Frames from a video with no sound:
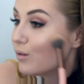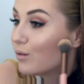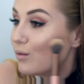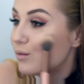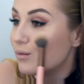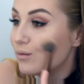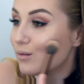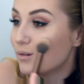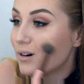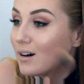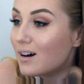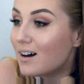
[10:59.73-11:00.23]

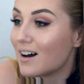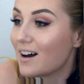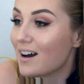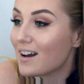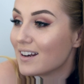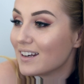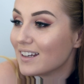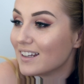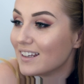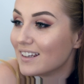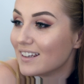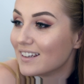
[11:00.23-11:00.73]
oh,
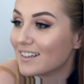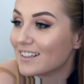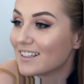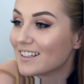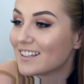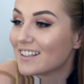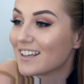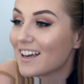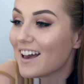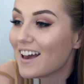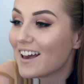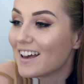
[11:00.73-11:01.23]
honey,
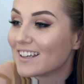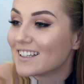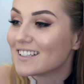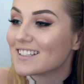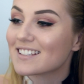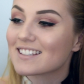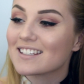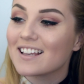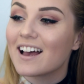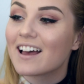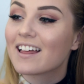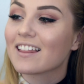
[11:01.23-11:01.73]

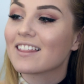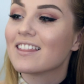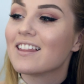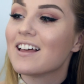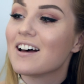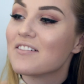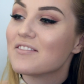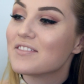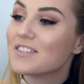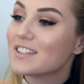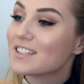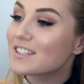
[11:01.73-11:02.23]
yes, I
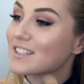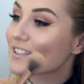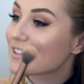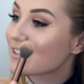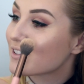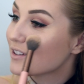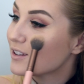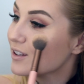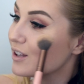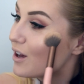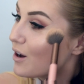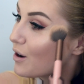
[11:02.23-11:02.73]
love this
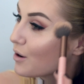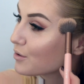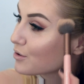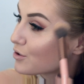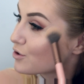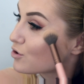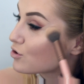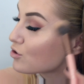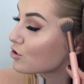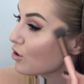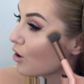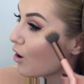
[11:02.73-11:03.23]
glow
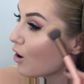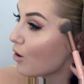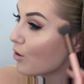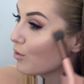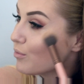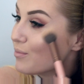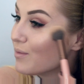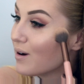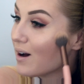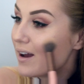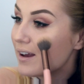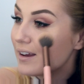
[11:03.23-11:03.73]
so
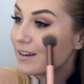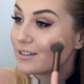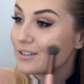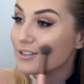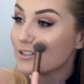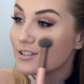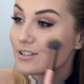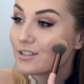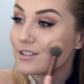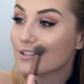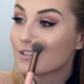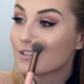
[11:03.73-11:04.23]
much,